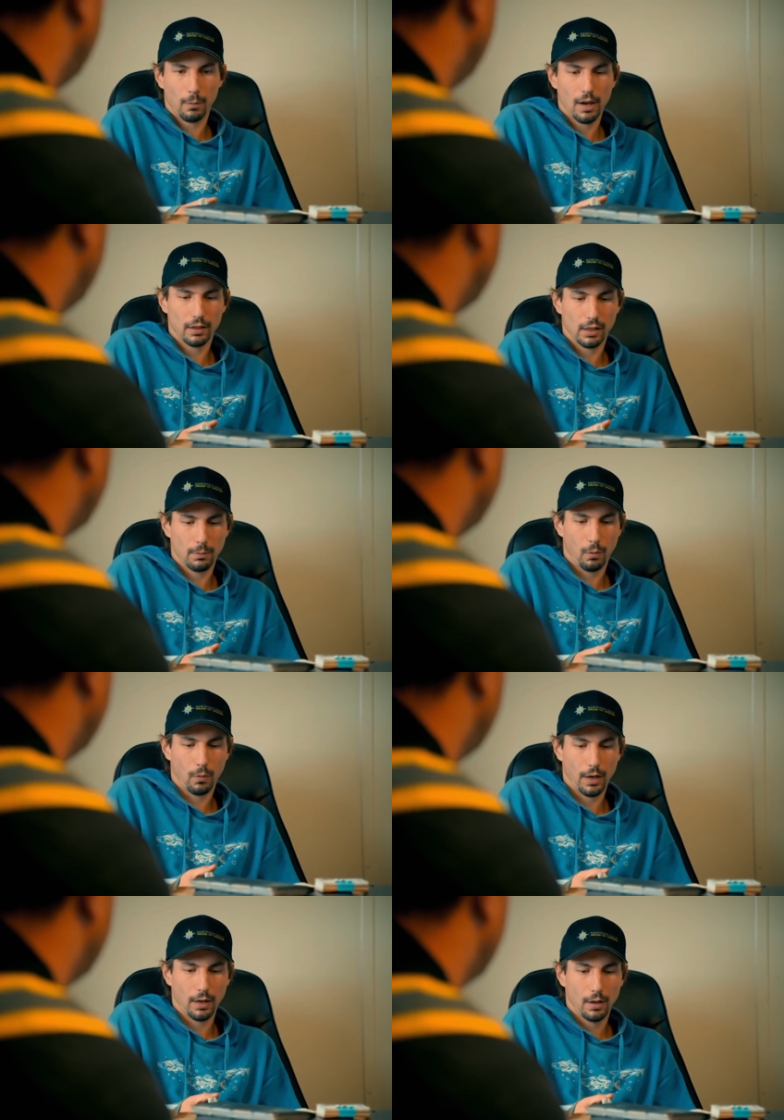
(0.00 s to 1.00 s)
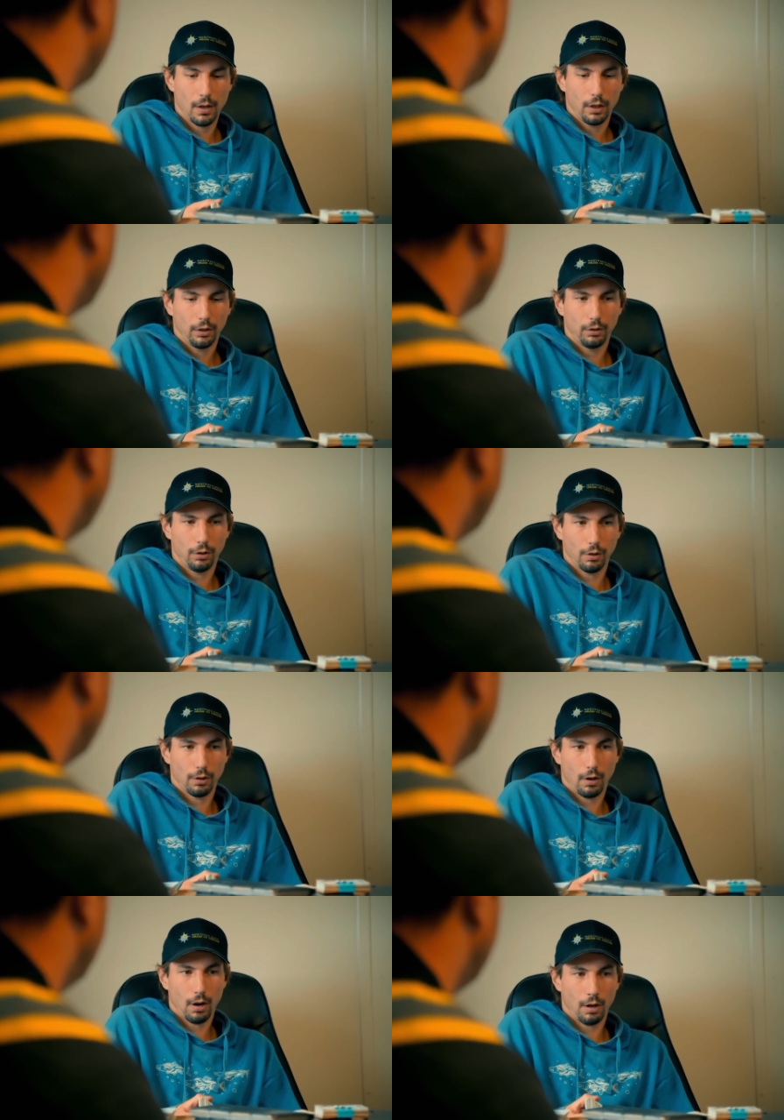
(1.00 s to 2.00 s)
From my standpoint,
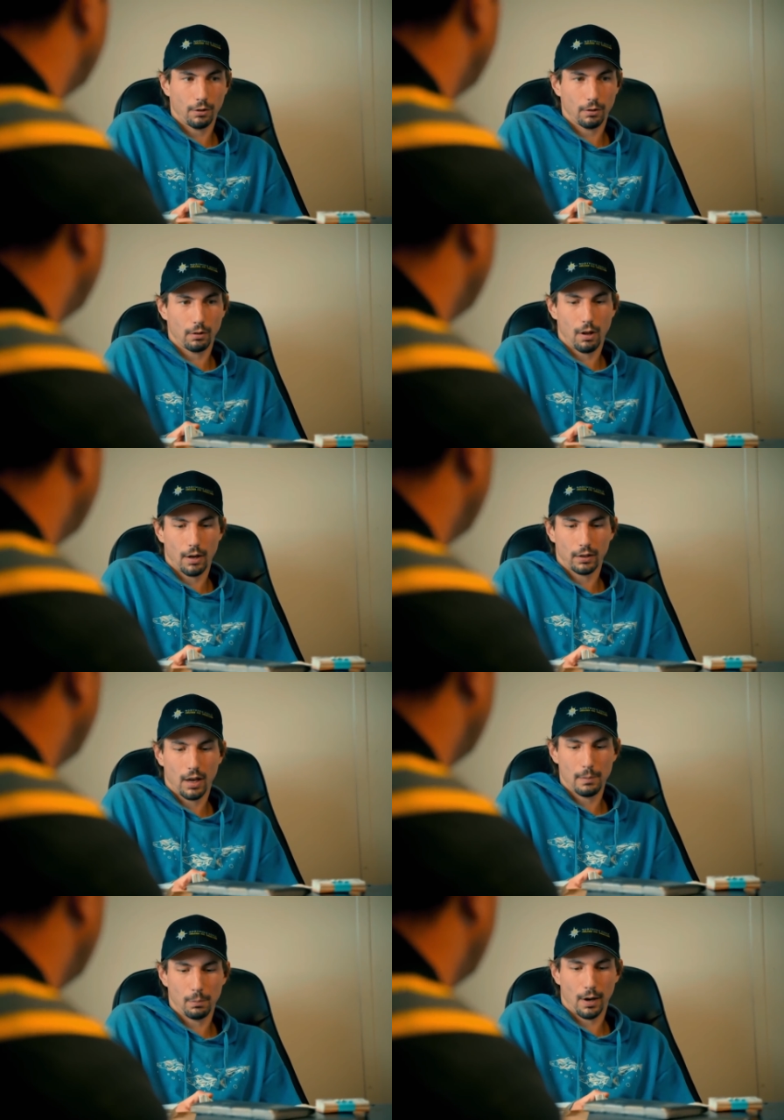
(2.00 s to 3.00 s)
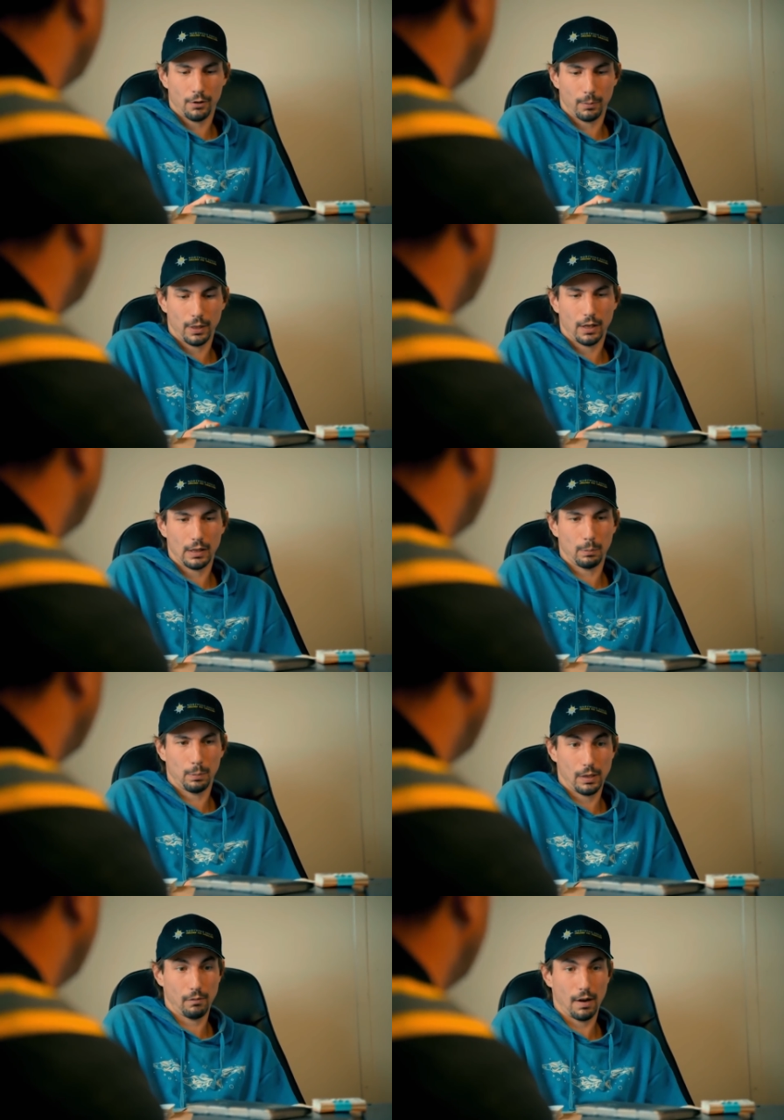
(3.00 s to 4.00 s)
you're under a lot of time pressure because
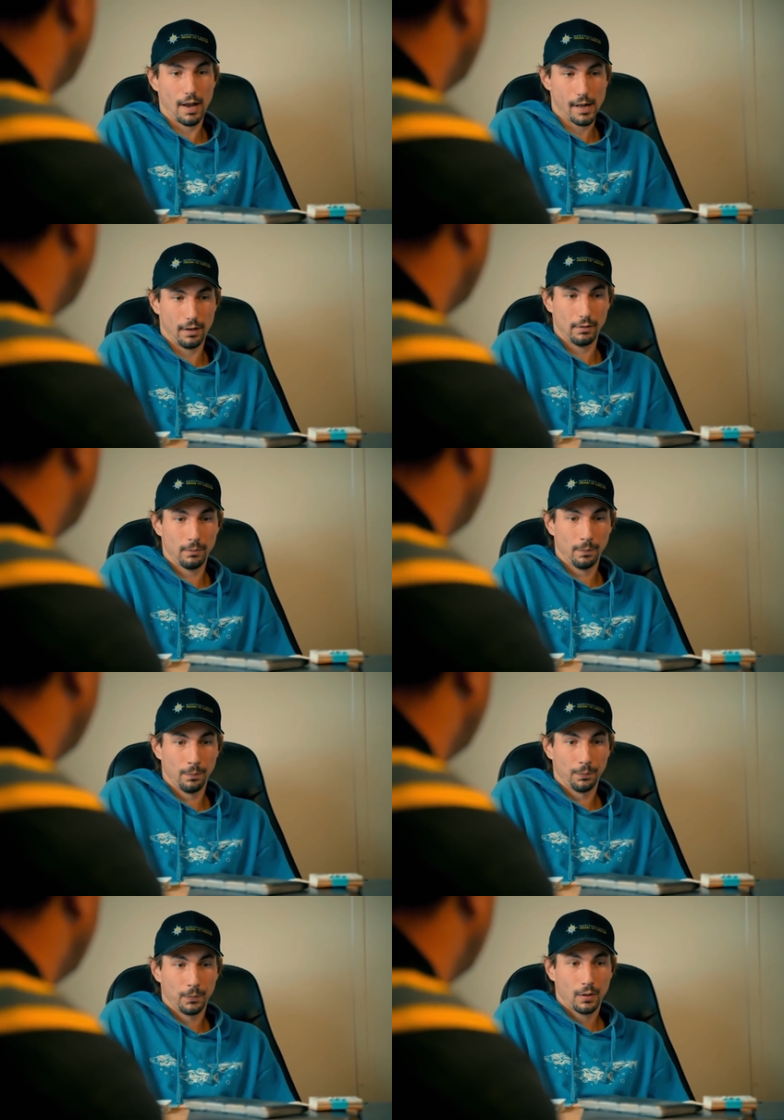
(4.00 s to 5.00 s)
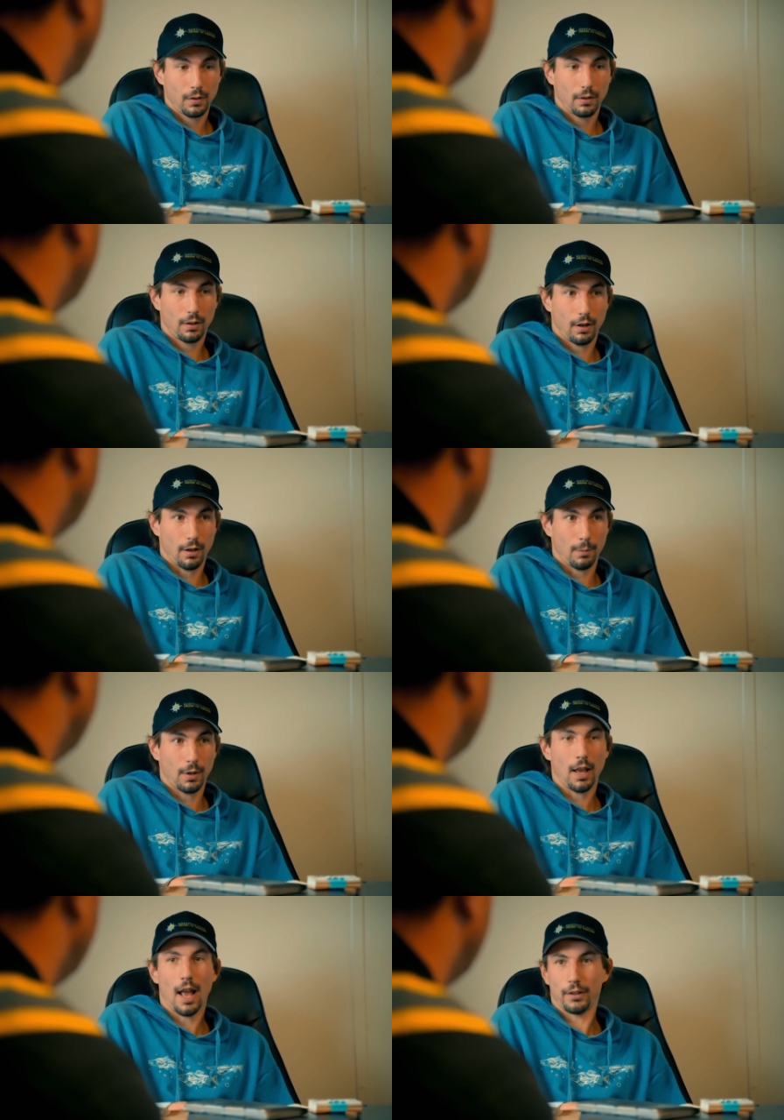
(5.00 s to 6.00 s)
Big Red
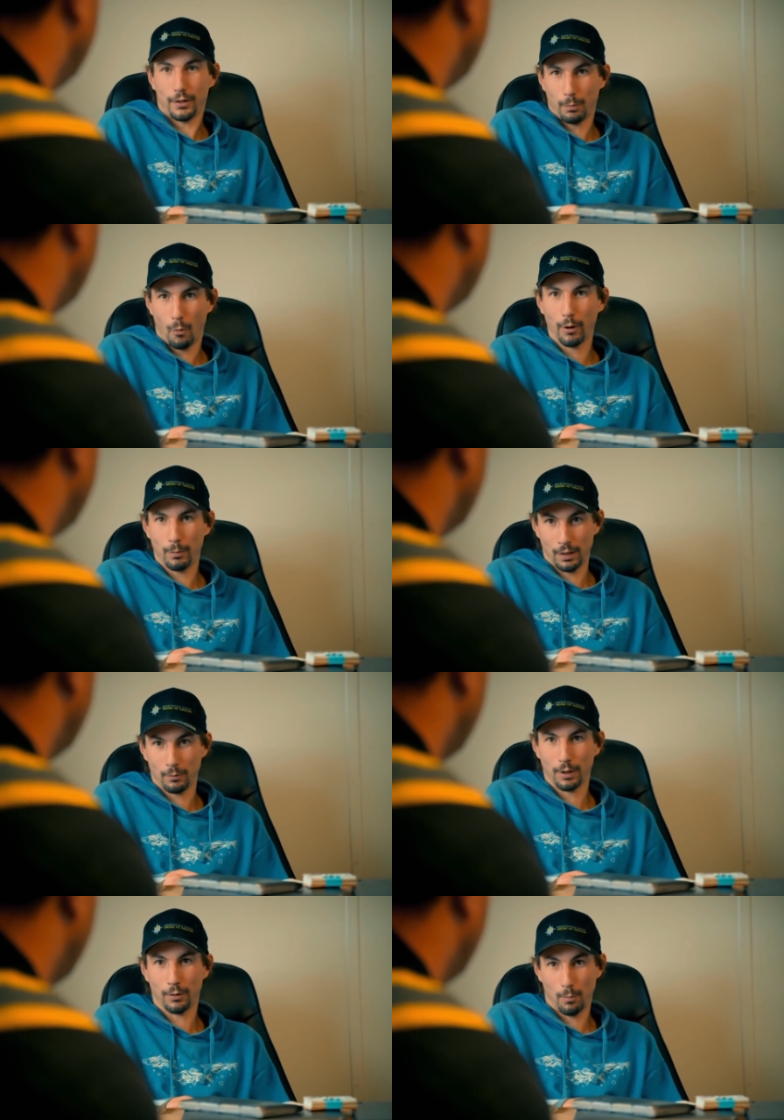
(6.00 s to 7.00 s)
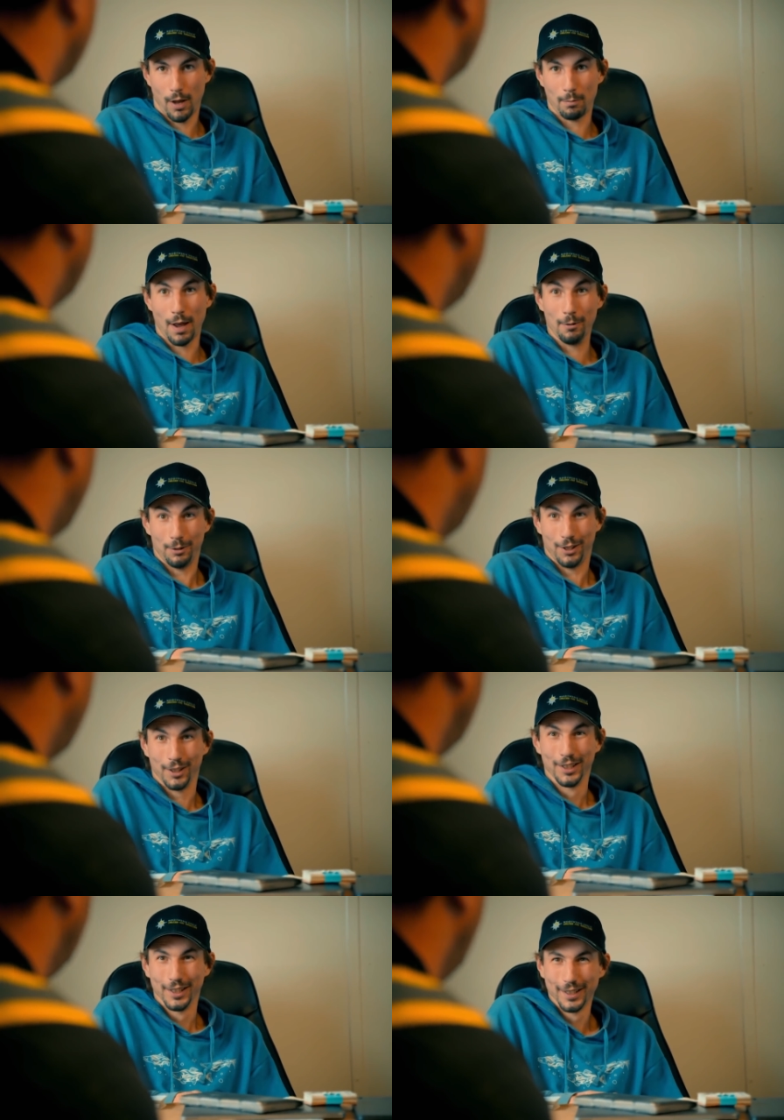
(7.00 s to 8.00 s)
has an appointment with Mud Mountain
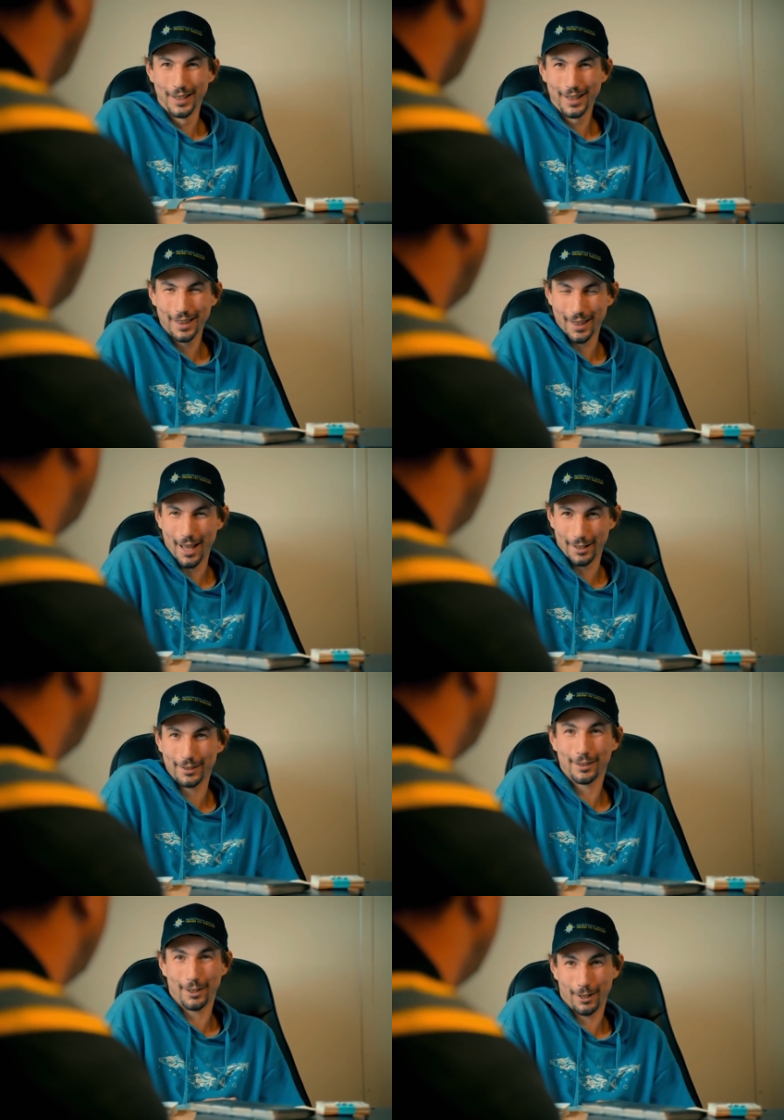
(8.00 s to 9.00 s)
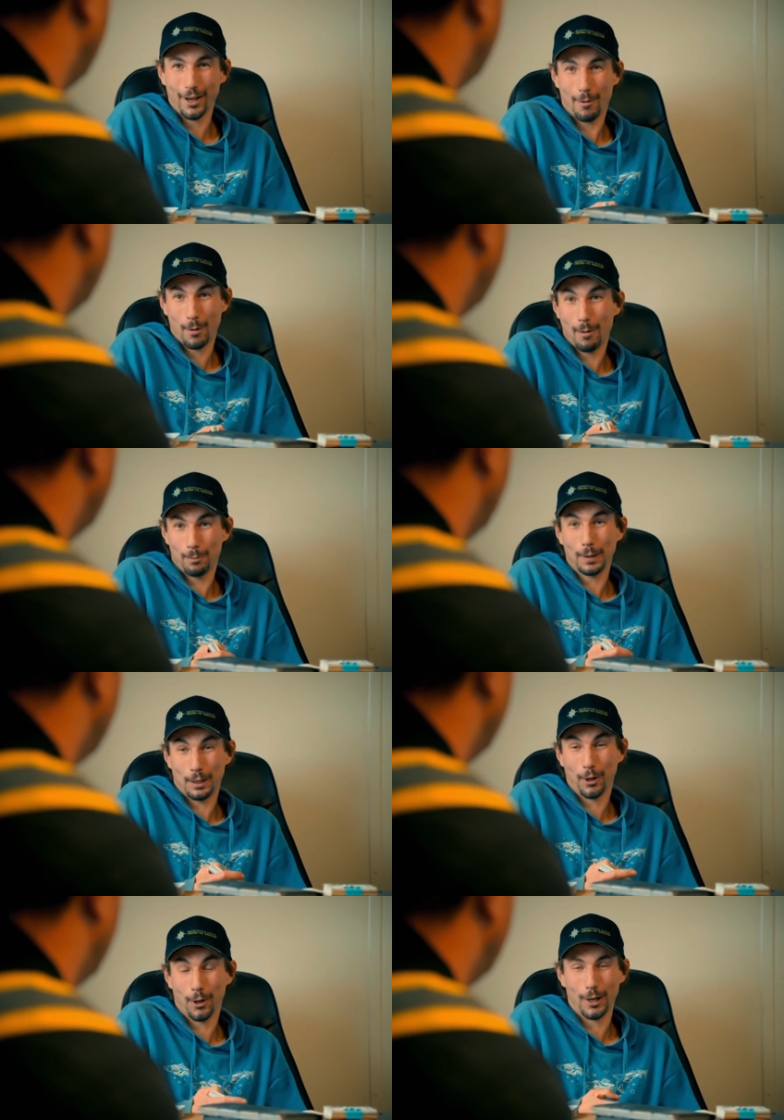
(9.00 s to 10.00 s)
that is gonna come up in
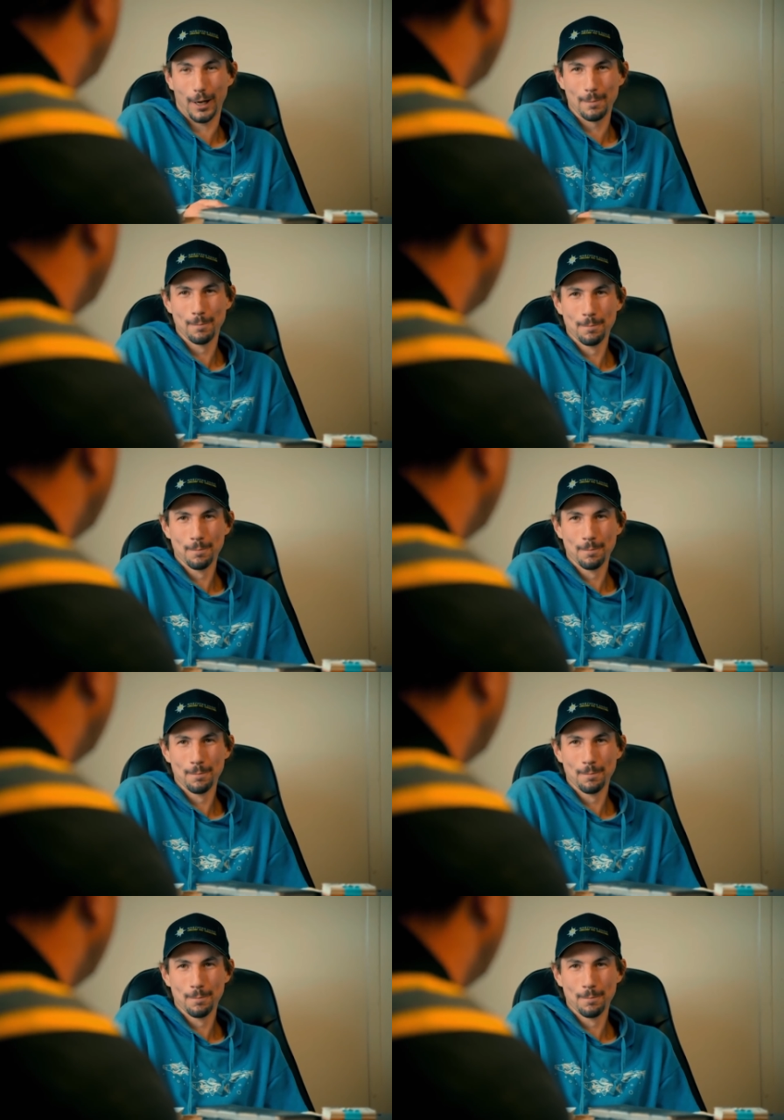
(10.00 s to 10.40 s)
a hurry.